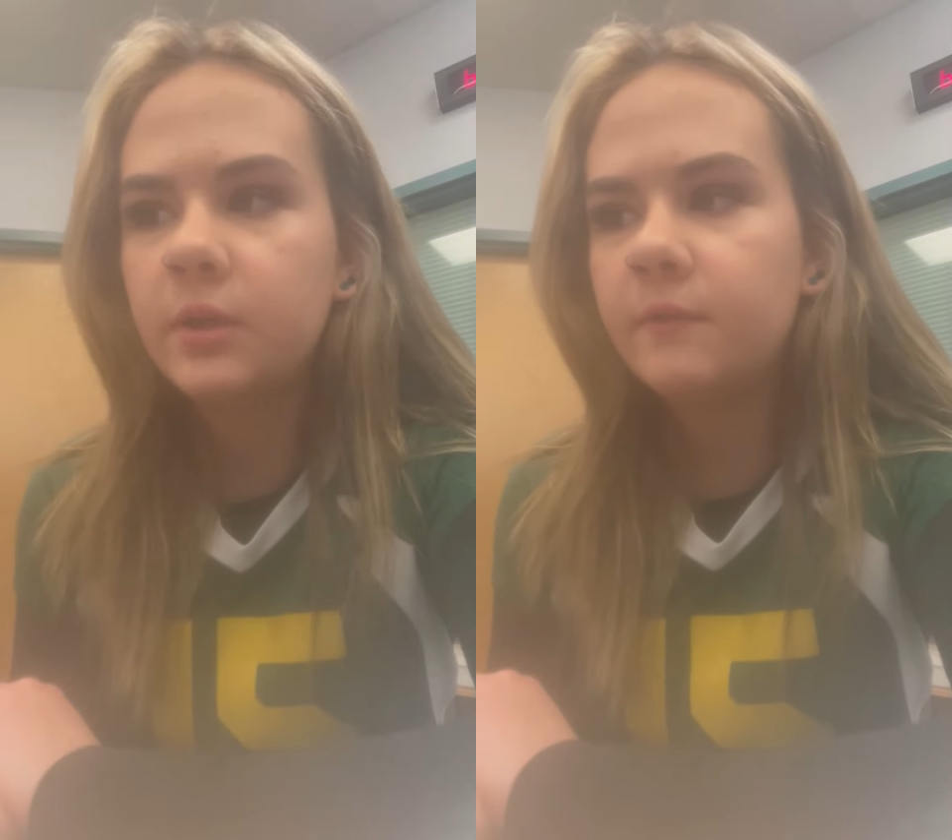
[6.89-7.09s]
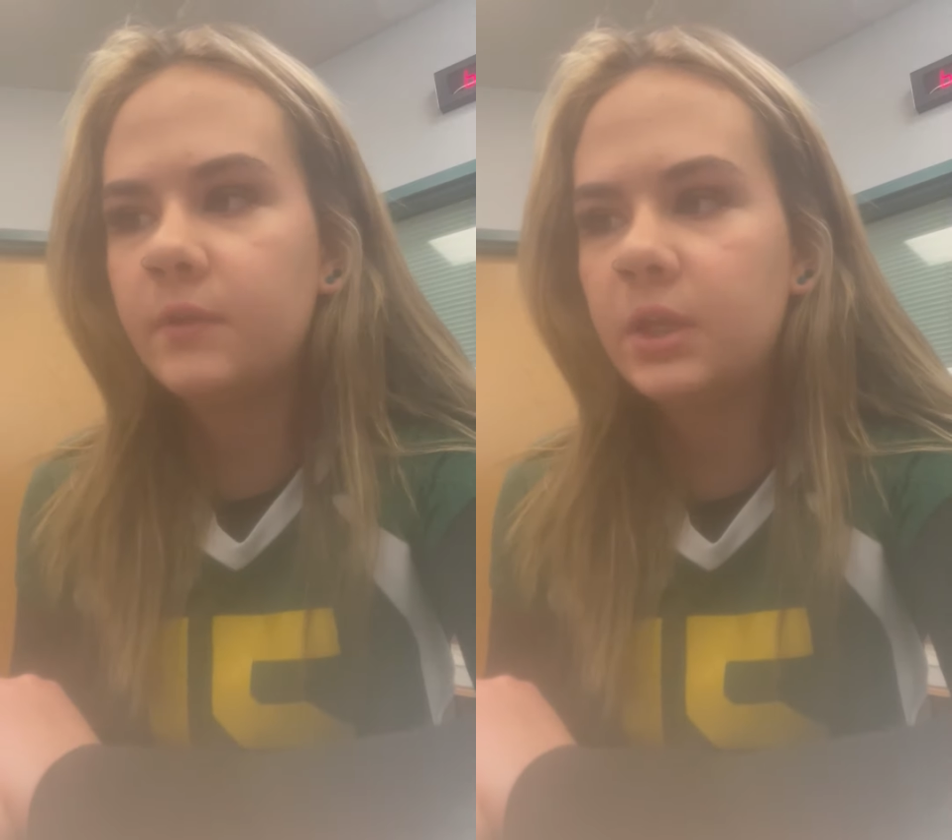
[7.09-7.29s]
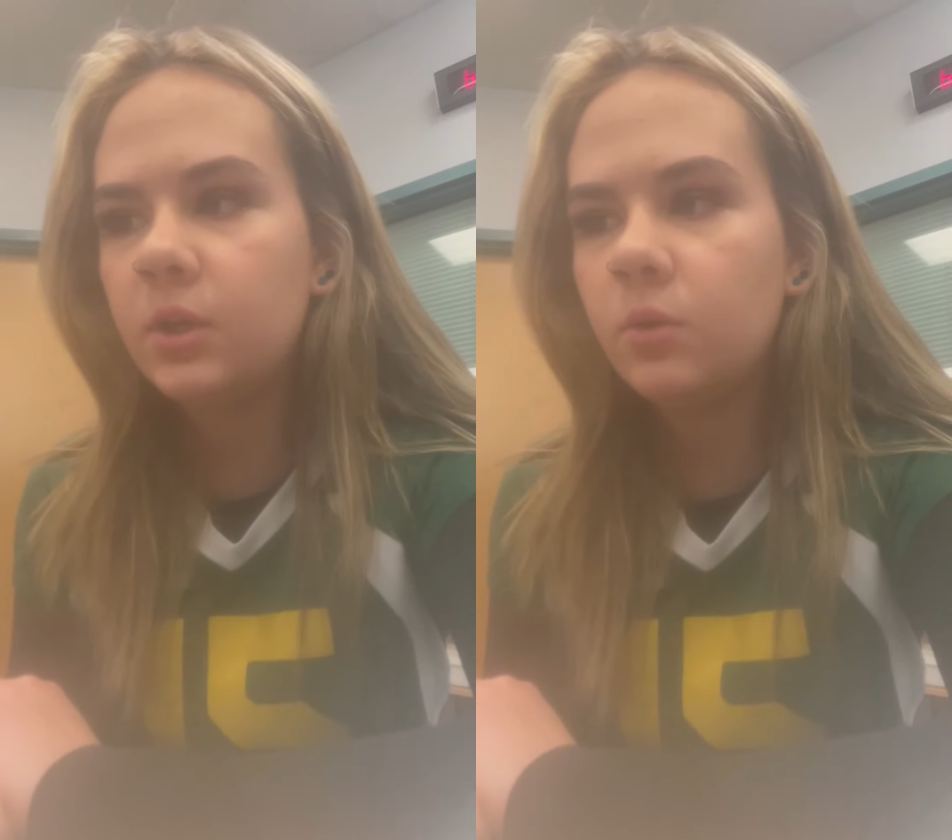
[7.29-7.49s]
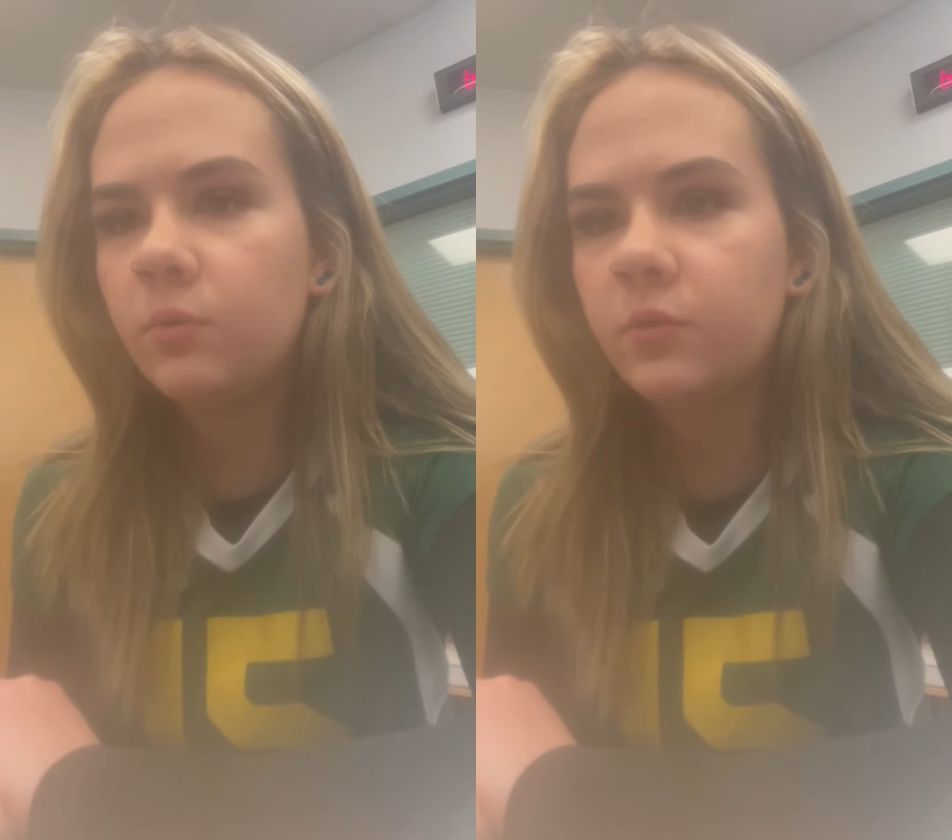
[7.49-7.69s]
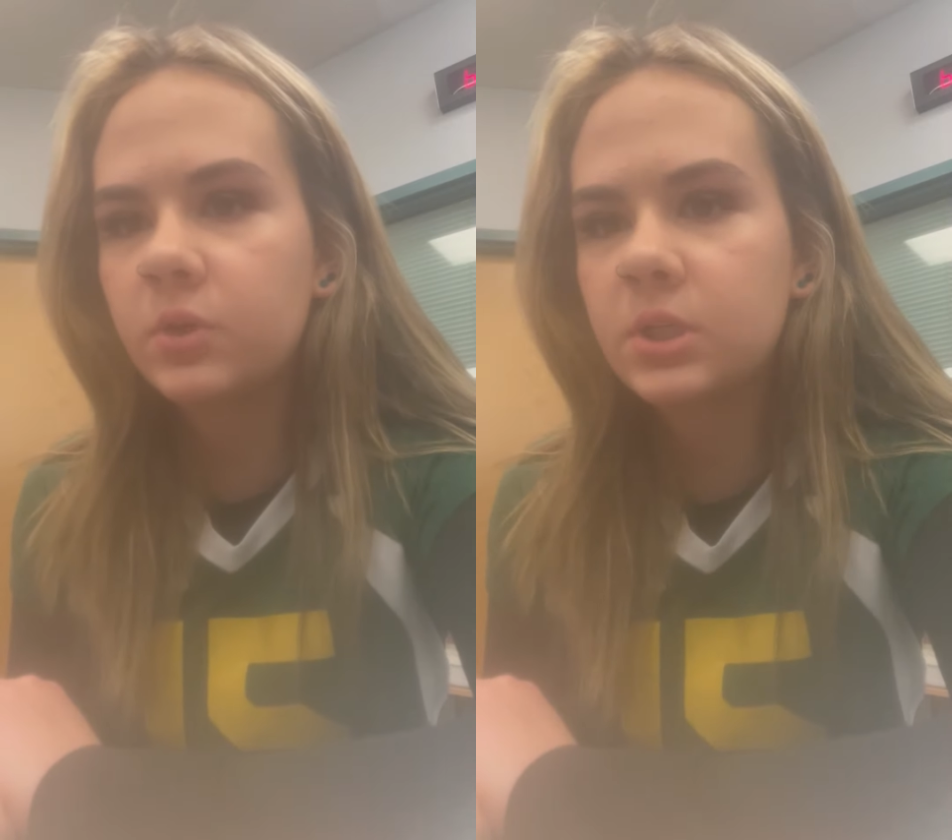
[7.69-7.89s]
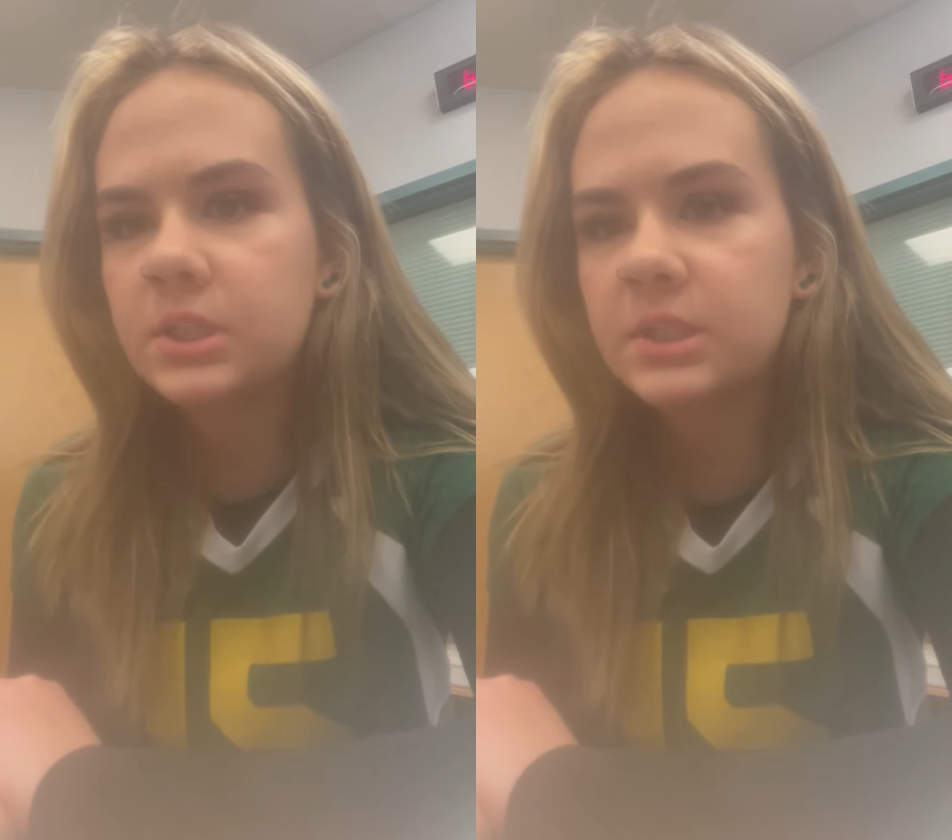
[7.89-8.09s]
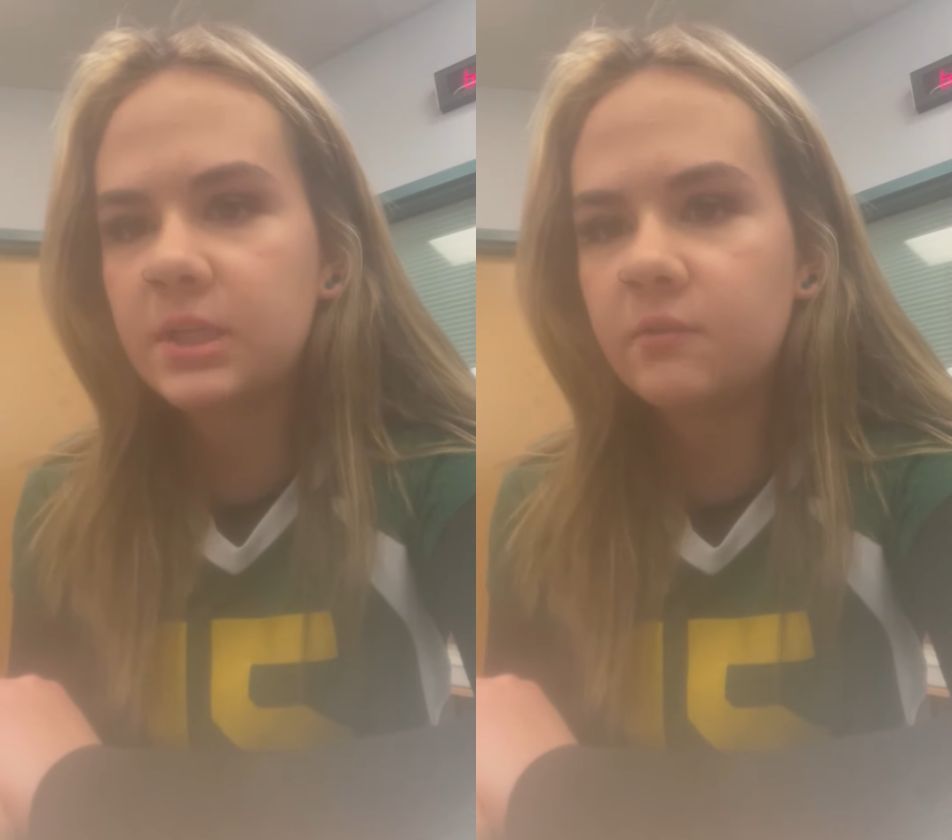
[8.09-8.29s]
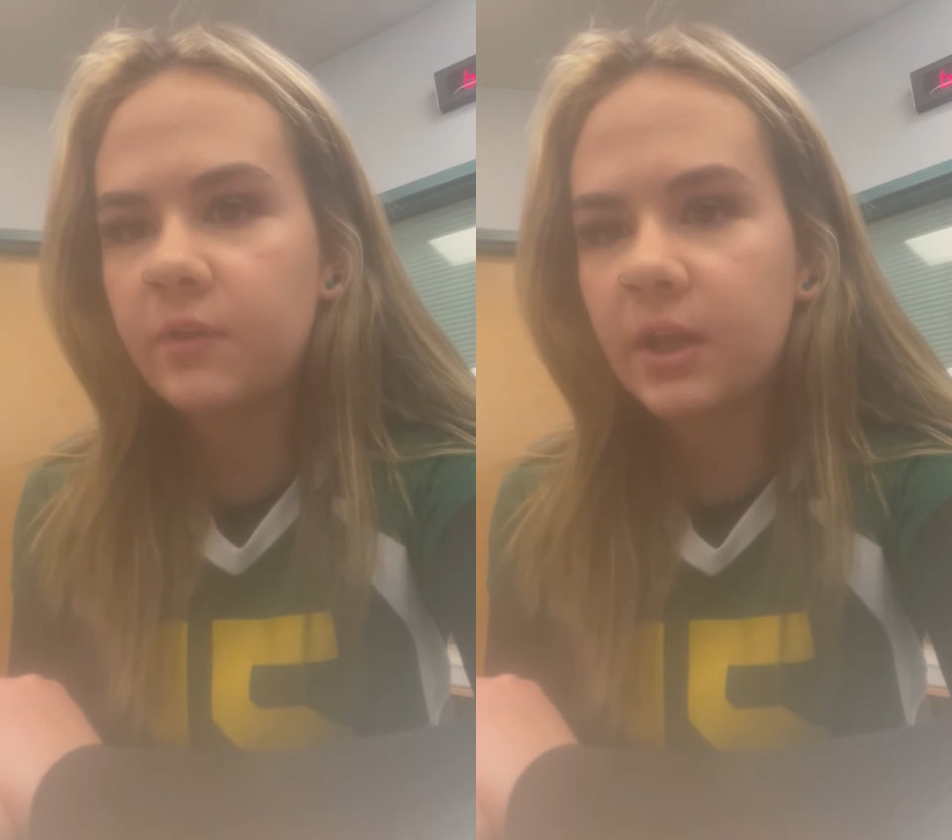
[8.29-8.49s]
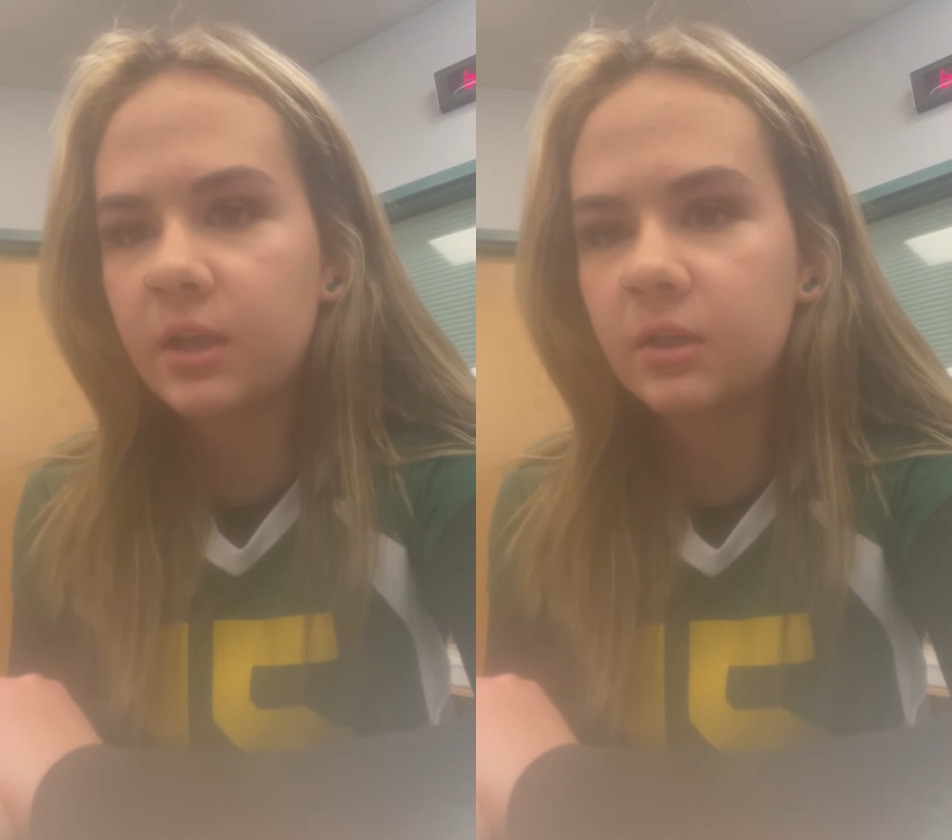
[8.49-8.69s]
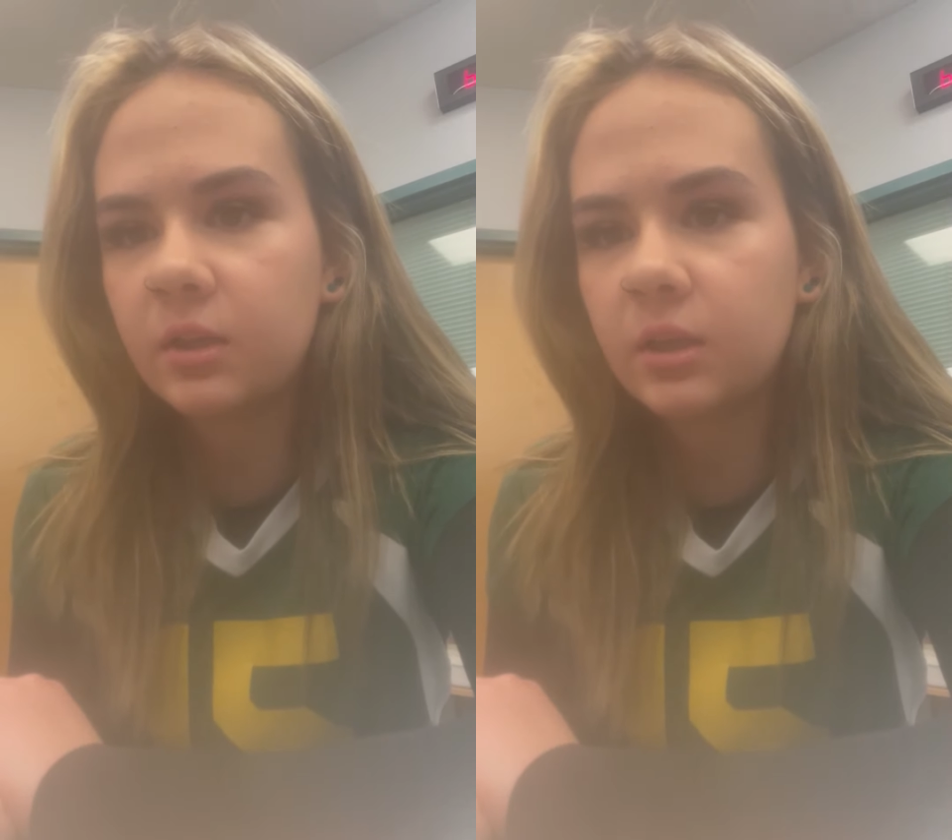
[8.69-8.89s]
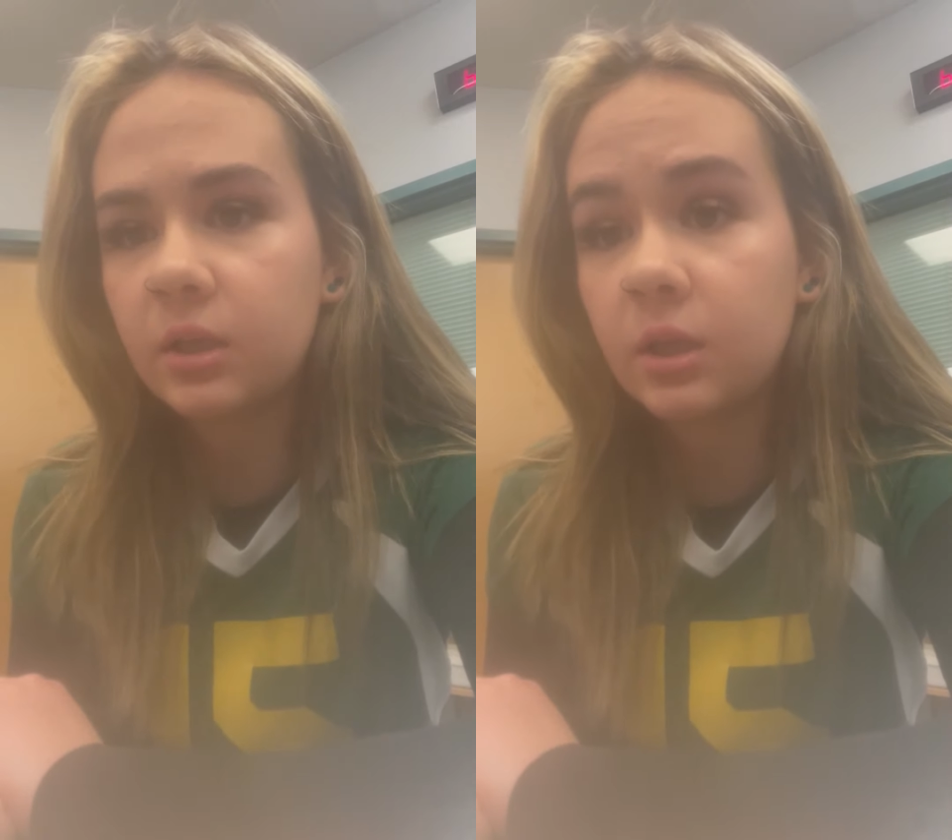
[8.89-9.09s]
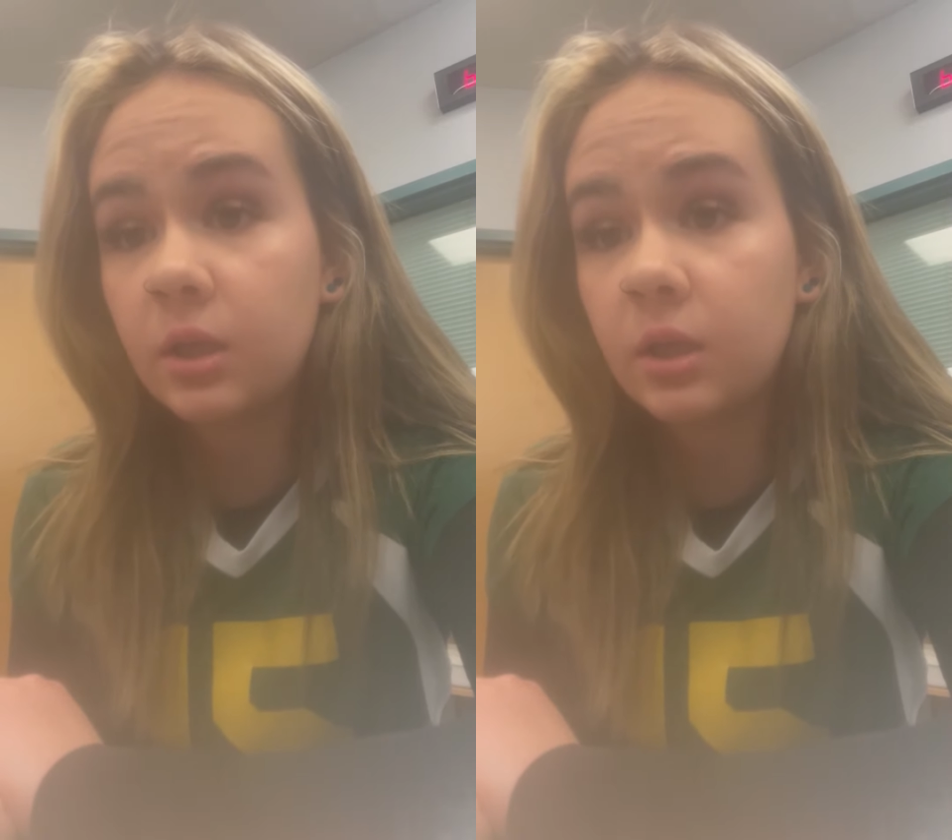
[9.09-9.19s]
video for safe handling